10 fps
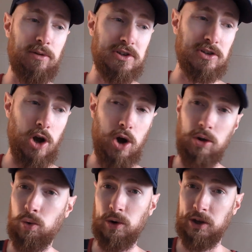which is
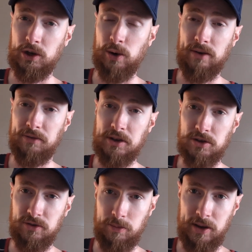all a really great
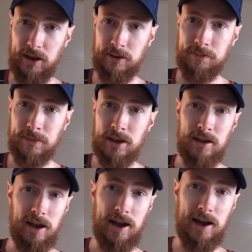feature for me.
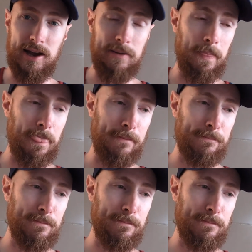And